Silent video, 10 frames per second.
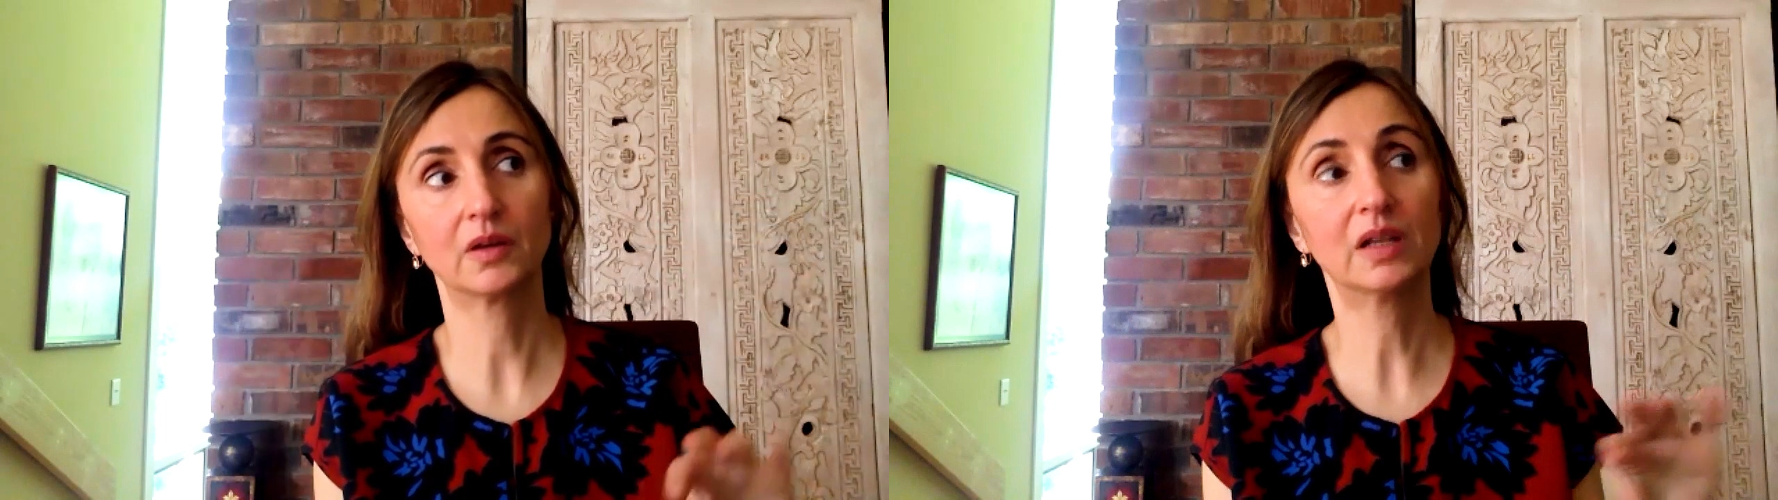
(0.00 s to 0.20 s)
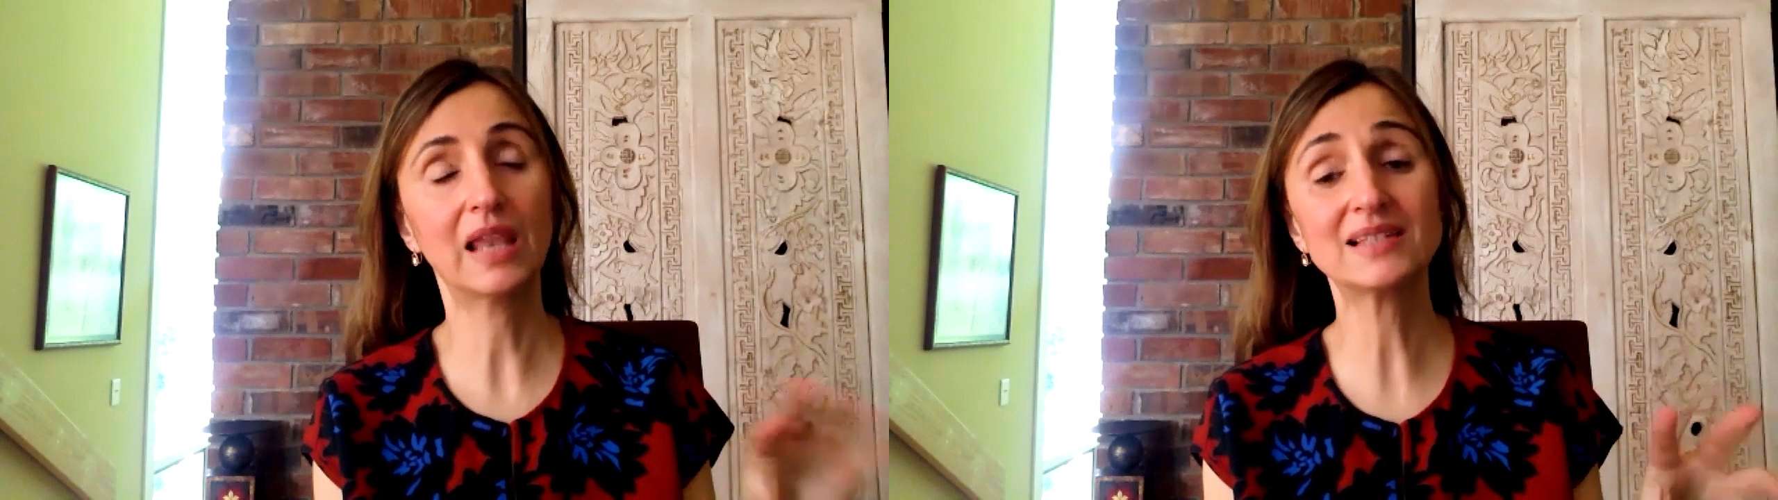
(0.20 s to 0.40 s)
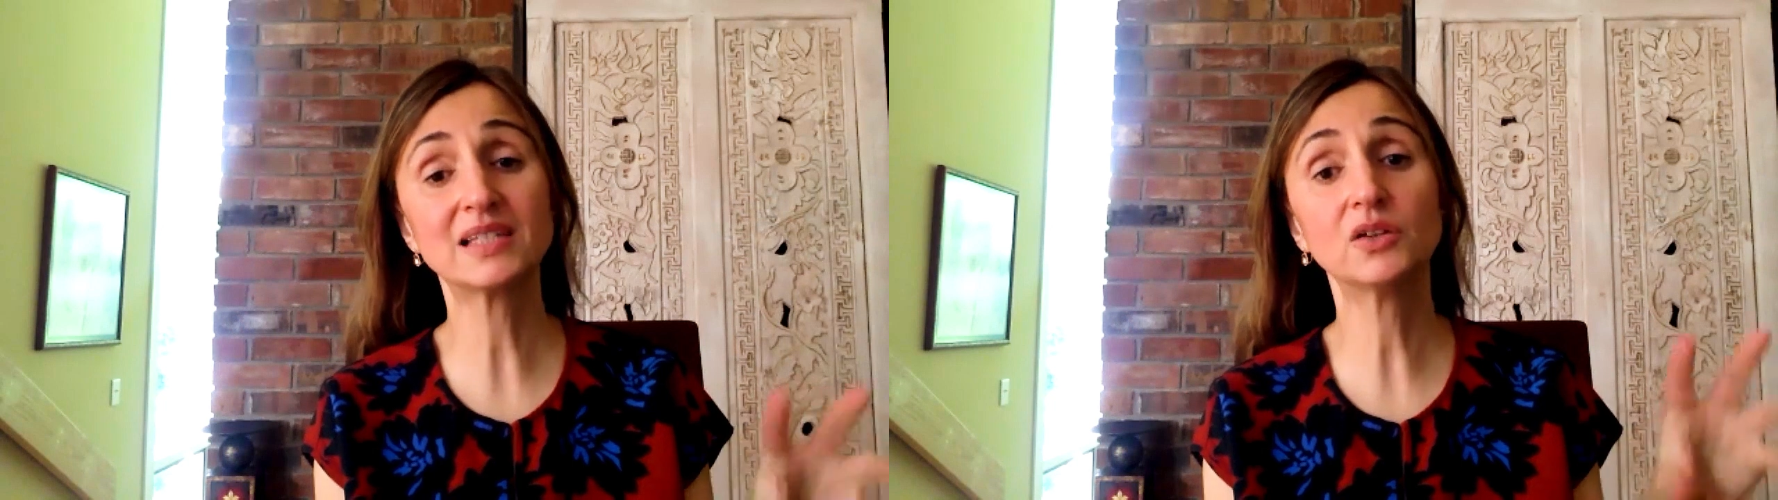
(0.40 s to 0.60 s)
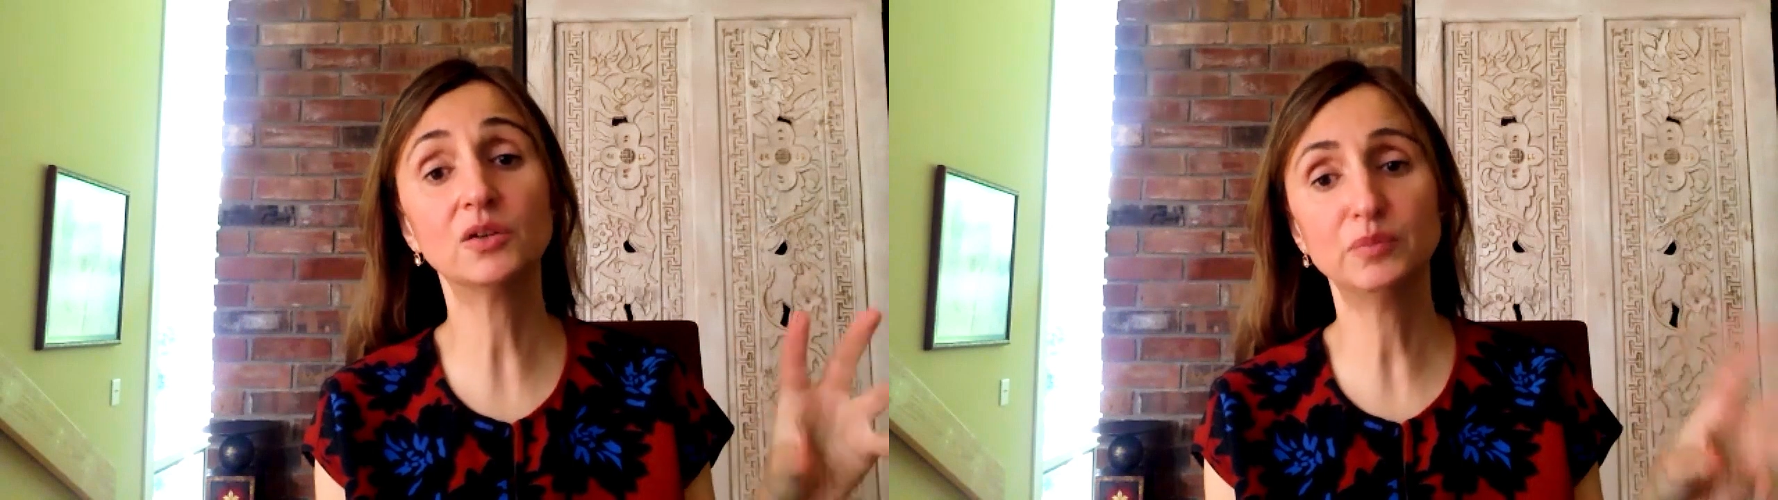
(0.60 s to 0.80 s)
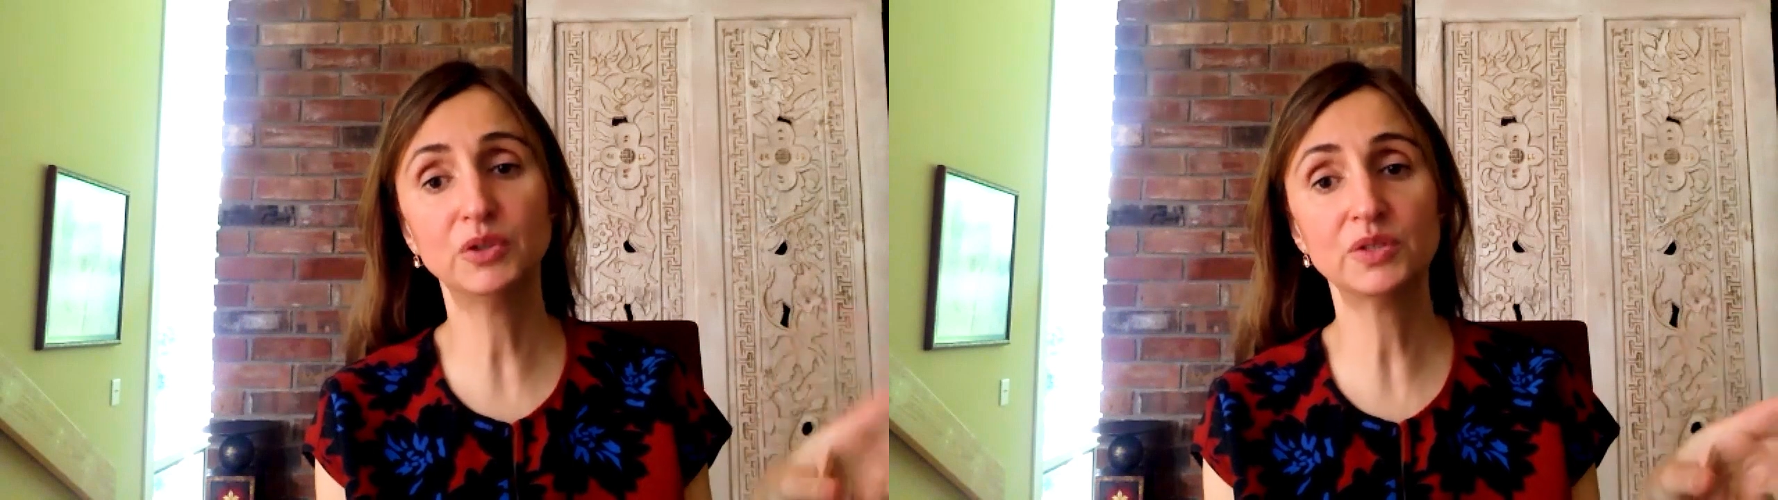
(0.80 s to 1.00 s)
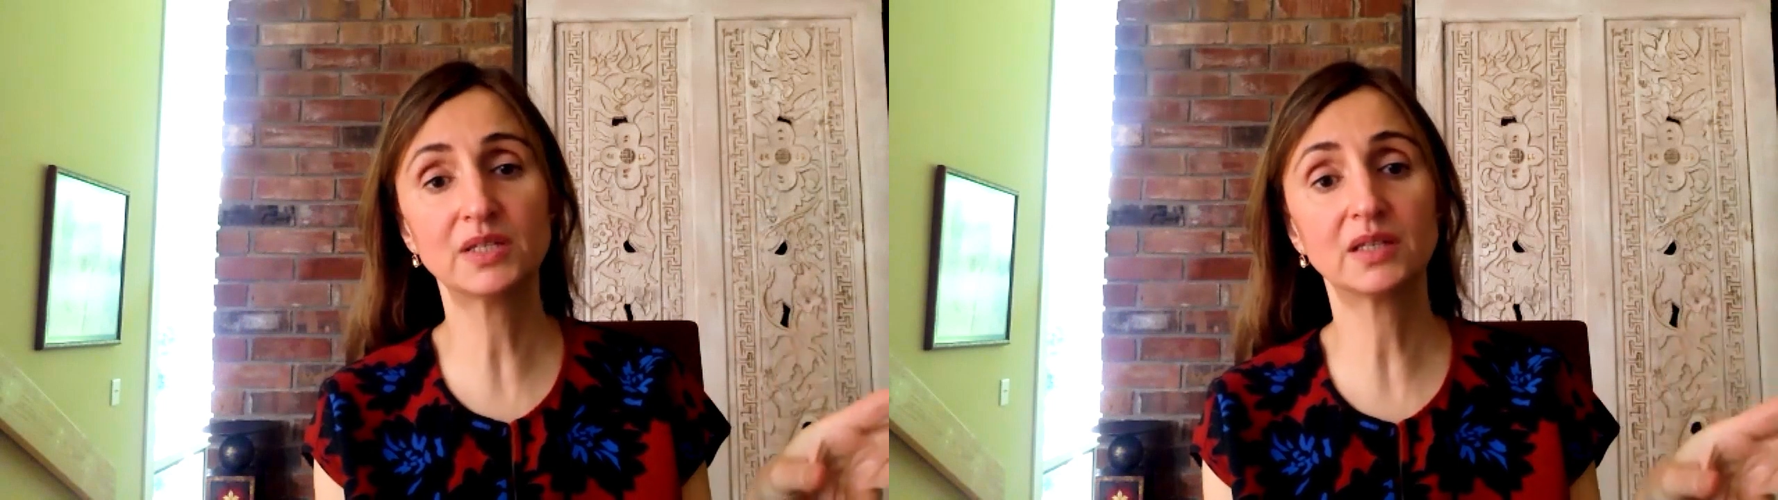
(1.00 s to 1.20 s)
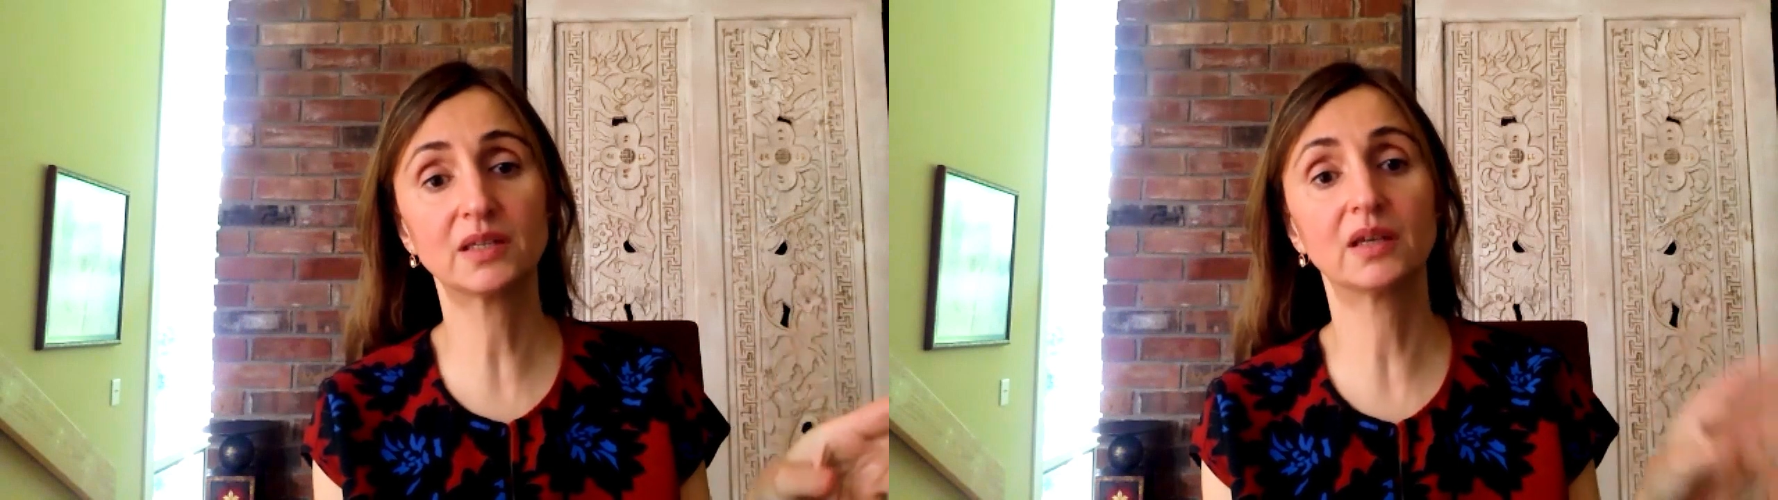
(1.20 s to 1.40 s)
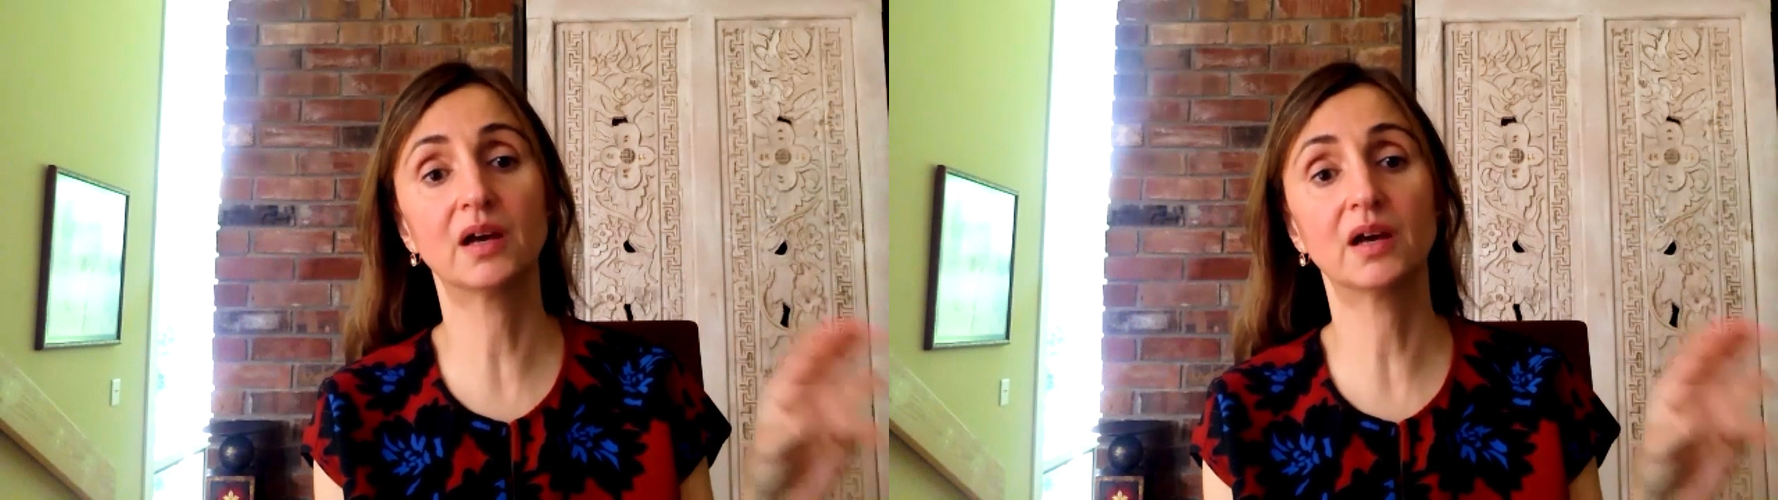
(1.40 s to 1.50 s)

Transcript: classical music